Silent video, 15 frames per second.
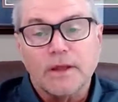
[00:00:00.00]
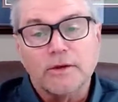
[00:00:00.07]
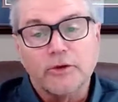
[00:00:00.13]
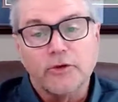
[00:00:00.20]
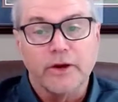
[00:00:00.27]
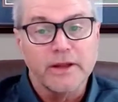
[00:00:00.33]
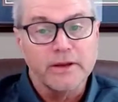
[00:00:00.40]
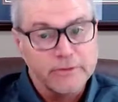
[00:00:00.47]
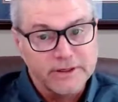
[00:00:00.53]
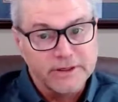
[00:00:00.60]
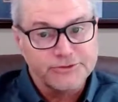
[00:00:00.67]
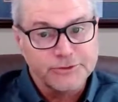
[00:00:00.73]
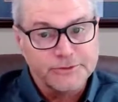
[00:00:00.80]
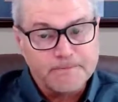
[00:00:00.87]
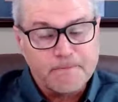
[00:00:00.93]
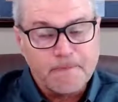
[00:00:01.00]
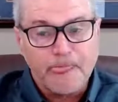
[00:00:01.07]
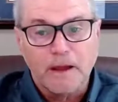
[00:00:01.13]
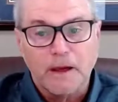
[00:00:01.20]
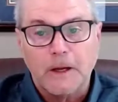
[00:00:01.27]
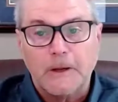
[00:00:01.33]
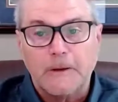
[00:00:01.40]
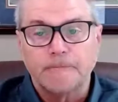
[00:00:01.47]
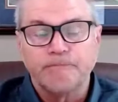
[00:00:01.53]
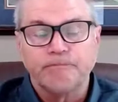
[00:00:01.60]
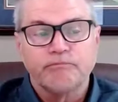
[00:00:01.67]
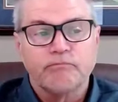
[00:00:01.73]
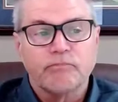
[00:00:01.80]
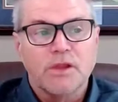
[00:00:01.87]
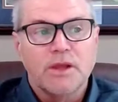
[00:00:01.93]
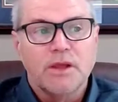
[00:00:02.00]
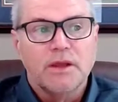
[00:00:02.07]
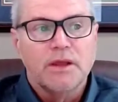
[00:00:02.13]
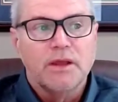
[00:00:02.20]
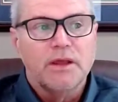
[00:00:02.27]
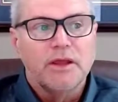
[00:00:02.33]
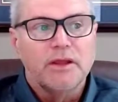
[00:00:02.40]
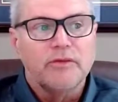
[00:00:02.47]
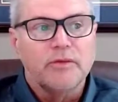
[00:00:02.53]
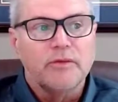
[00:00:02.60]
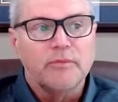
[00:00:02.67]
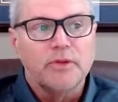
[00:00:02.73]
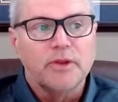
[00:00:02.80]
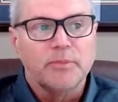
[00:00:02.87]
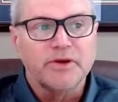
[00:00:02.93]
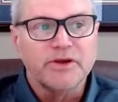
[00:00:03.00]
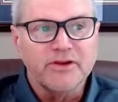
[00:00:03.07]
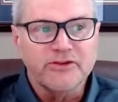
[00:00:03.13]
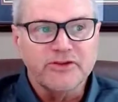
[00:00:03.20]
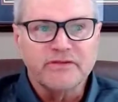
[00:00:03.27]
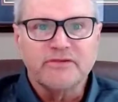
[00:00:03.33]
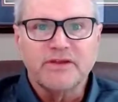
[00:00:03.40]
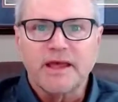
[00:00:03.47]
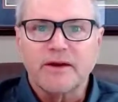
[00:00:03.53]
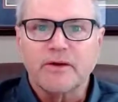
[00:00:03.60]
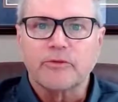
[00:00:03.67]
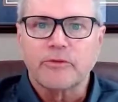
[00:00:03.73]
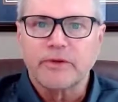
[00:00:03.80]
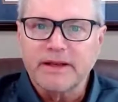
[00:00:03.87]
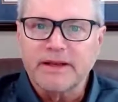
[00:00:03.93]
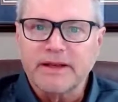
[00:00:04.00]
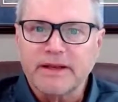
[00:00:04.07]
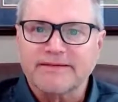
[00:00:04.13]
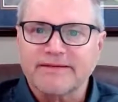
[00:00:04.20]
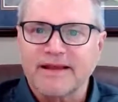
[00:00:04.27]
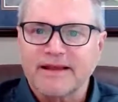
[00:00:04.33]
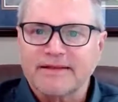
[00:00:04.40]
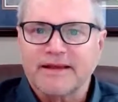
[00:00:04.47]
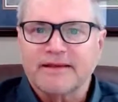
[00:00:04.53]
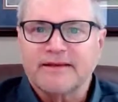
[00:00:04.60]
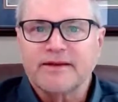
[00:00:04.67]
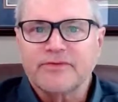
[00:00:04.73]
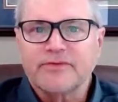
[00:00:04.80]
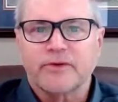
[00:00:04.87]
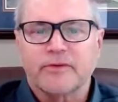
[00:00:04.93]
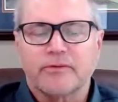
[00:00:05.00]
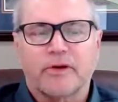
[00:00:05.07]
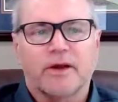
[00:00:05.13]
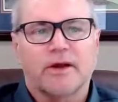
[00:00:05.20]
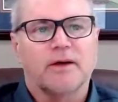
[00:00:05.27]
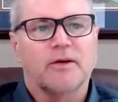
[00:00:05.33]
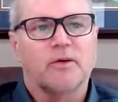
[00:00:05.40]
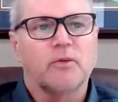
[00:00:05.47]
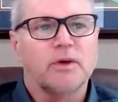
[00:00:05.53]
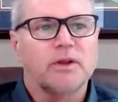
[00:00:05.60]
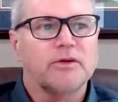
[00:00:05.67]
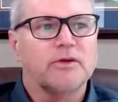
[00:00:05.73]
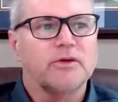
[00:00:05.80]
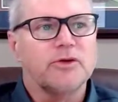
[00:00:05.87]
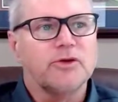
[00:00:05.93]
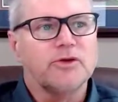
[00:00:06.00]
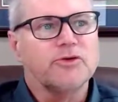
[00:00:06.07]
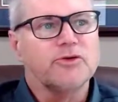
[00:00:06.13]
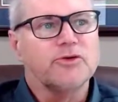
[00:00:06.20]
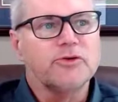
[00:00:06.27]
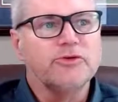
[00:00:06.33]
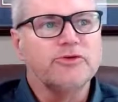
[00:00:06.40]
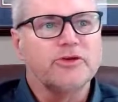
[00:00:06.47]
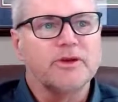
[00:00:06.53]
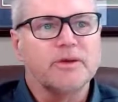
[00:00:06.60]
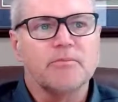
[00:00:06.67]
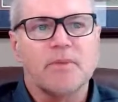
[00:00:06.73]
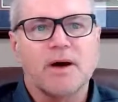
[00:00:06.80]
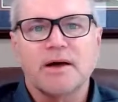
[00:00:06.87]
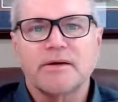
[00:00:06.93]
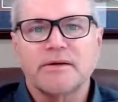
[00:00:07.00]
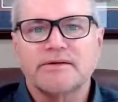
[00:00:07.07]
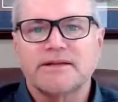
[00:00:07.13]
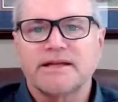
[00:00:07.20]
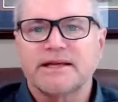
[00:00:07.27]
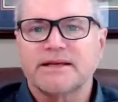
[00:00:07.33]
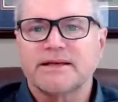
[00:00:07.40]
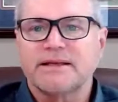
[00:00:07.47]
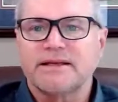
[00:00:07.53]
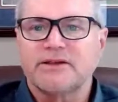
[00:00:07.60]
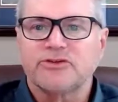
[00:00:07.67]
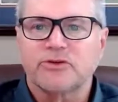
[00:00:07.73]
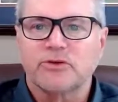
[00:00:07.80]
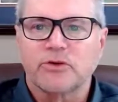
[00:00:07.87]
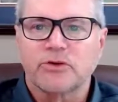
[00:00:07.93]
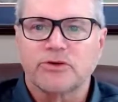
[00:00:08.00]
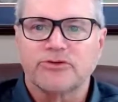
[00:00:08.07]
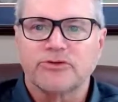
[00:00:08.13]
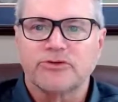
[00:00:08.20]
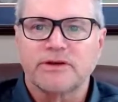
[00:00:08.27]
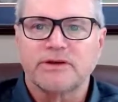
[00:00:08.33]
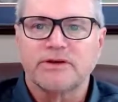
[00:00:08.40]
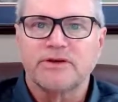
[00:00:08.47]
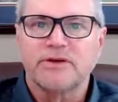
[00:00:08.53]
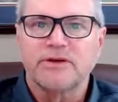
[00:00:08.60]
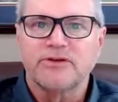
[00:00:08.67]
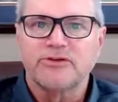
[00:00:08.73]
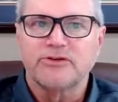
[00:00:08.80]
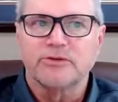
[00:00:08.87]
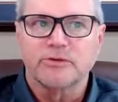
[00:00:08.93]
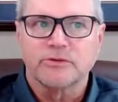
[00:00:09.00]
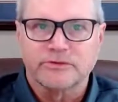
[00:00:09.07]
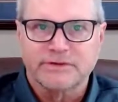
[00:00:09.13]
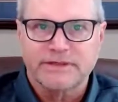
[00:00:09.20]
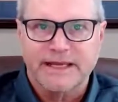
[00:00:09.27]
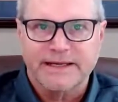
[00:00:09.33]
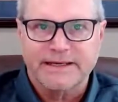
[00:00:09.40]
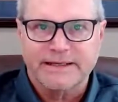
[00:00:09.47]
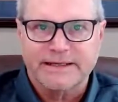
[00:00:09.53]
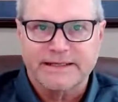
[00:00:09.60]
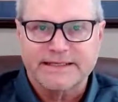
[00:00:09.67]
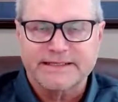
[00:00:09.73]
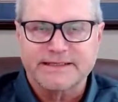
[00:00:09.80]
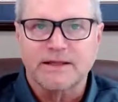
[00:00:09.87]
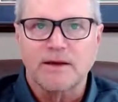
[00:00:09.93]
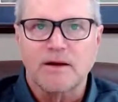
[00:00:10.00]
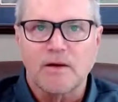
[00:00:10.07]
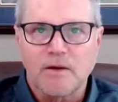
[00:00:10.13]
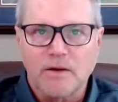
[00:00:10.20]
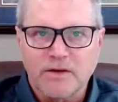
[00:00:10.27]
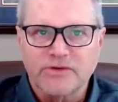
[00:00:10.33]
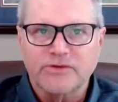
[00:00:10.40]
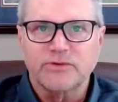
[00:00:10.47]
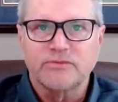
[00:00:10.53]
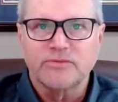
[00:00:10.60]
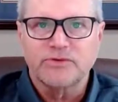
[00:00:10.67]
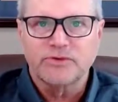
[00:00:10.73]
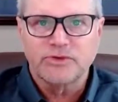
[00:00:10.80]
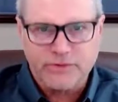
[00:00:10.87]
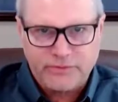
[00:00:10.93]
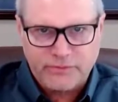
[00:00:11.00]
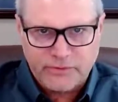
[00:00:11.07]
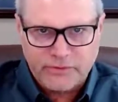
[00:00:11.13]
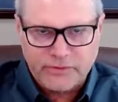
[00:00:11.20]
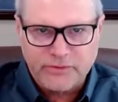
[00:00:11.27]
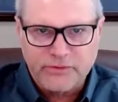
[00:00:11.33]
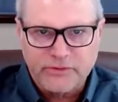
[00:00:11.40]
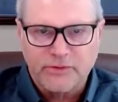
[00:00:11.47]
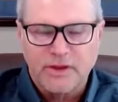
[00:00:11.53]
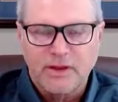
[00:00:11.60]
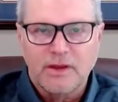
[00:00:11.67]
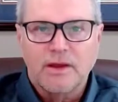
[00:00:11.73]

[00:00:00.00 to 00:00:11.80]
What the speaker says: Great question. The production of data really is not that different, whether you're using modern techniques or traditional techniques. There are some differences